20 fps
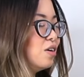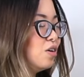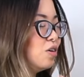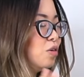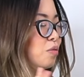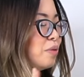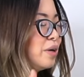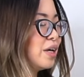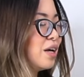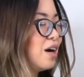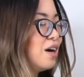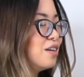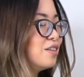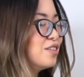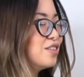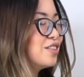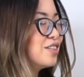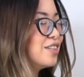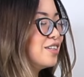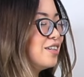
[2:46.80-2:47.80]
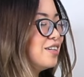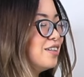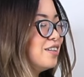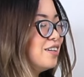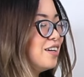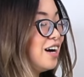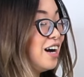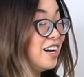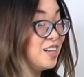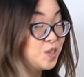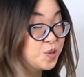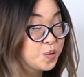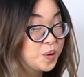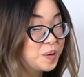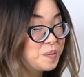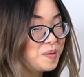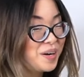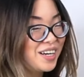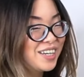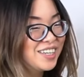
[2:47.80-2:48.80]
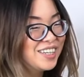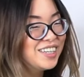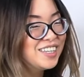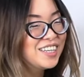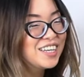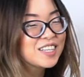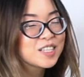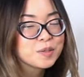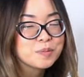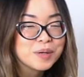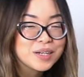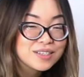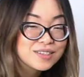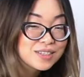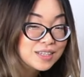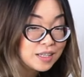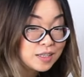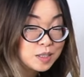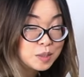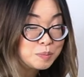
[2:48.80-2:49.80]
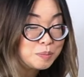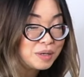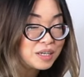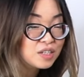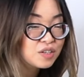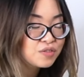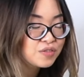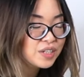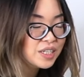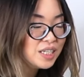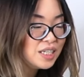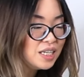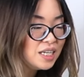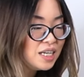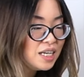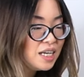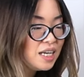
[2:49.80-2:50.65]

oh my gosh I swear by it. It's my skin's best friend.